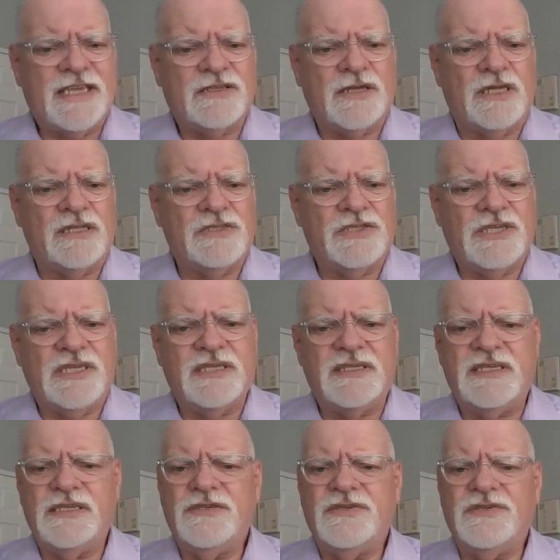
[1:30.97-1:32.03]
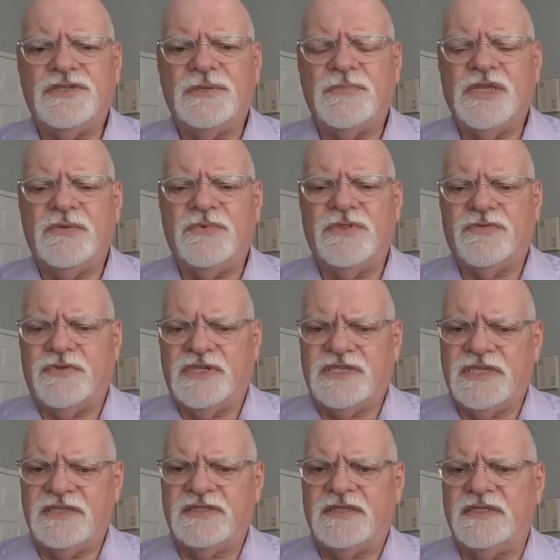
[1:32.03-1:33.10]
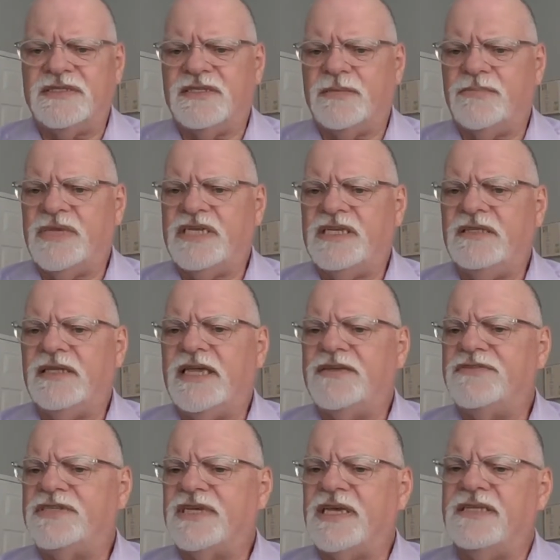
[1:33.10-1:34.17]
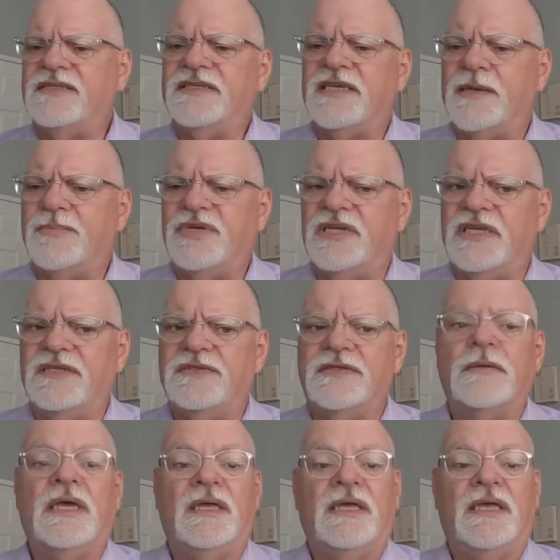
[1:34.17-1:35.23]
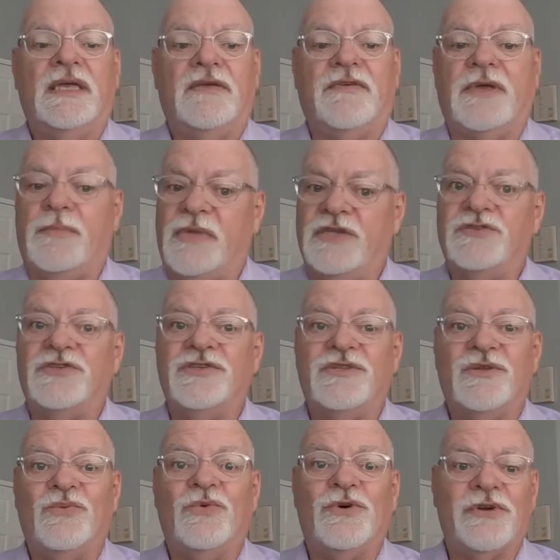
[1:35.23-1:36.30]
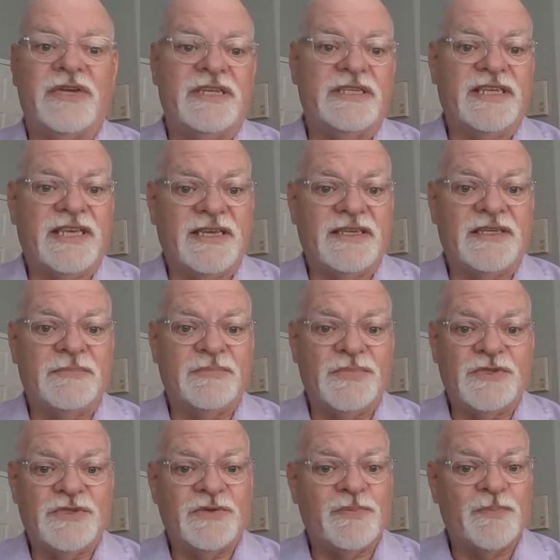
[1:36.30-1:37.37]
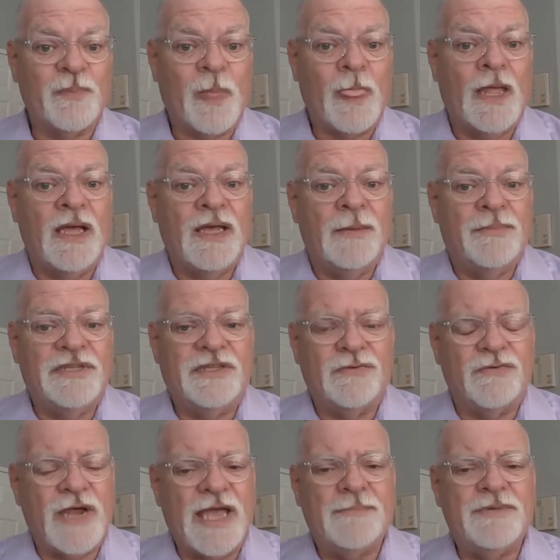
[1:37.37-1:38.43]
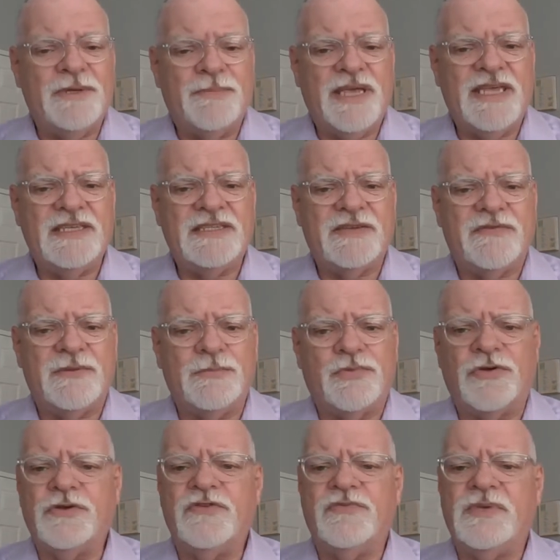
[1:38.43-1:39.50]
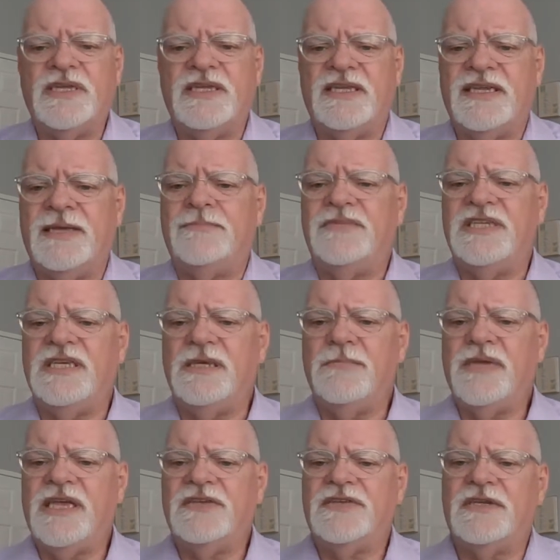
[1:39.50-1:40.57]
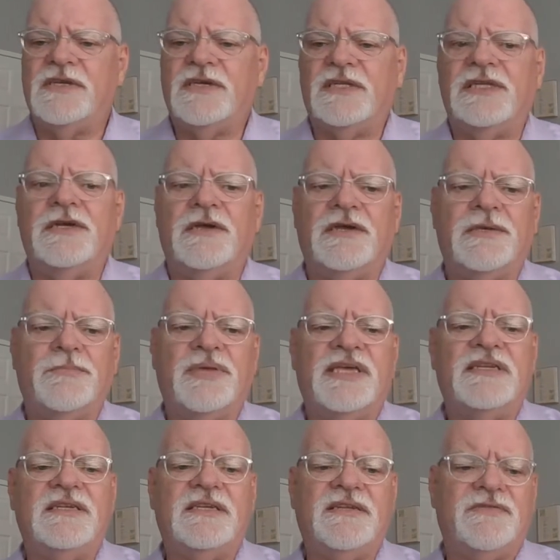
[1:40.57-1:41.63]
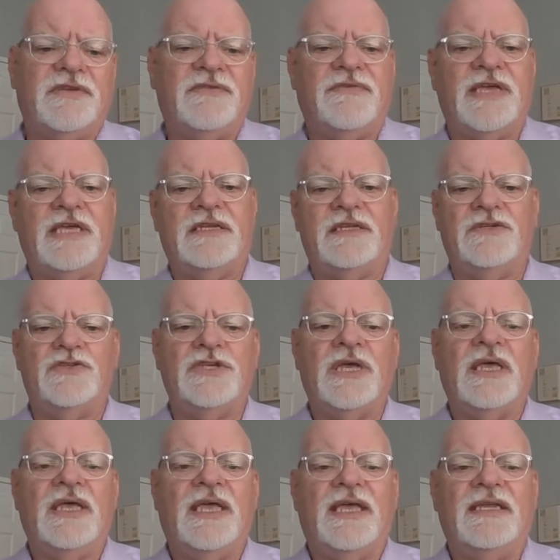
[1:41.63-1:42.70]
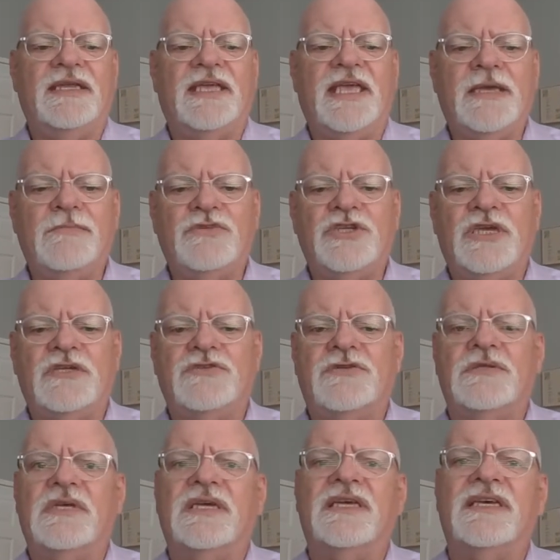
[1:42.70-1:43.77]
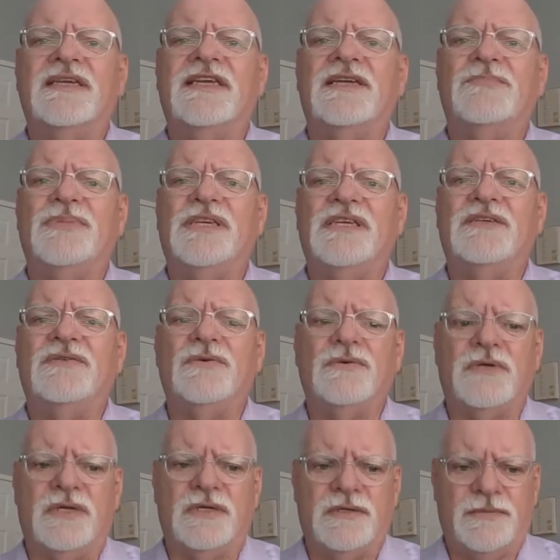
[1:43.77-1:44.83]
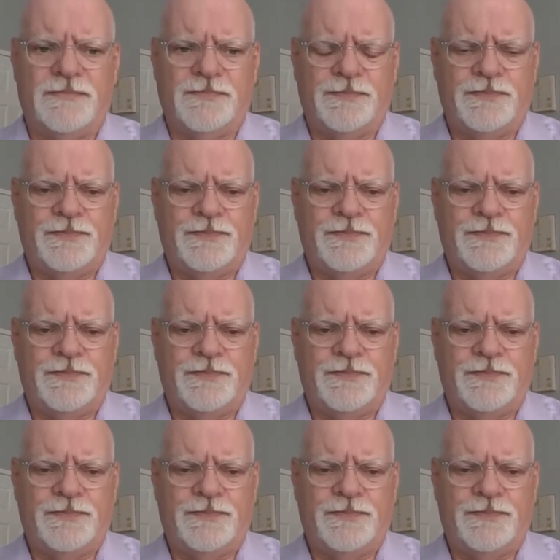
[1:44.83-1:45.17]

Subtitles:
technology continues to meet with resistance at many life science companies. Have I mentioned the warring kingdoms? But the rapid pace of improvement in MT makes it a clear competitive advantage and game changer that cannot be ignored.